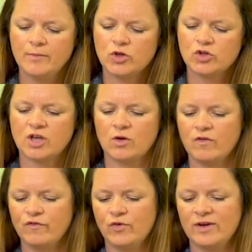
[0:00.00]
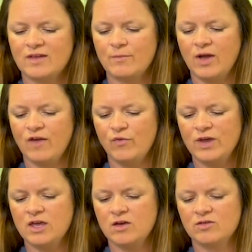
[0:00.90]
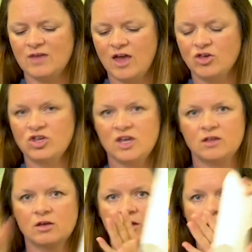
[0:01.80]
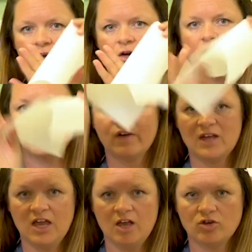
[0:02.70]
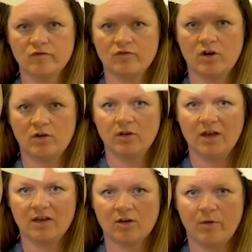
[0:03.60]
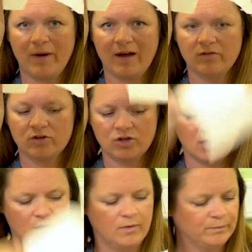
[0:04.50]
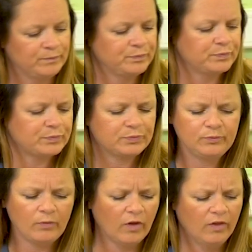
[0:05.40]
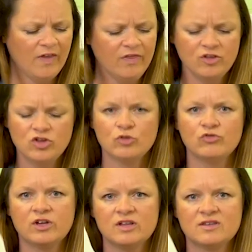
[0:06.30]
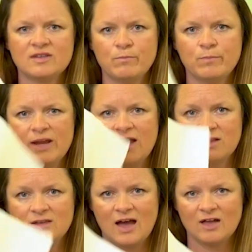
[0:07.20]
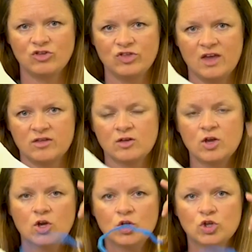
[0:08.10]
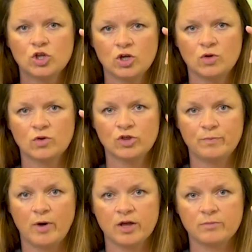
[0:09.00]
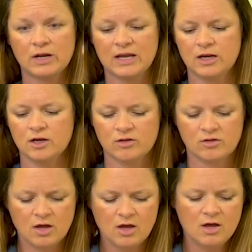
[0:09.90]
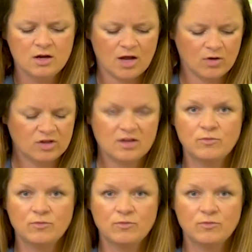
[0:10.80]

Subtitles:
So for example, if we use a sheet of kitchen roll as our parachute, then the children can simply attach this to the pipe cleaners. Now, some